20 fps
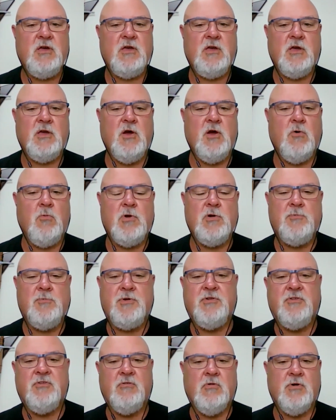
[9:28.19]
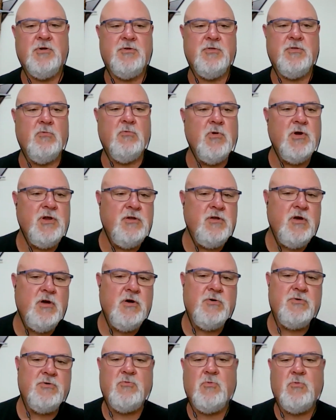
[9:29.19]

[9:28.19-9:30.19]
What do we do under the windows?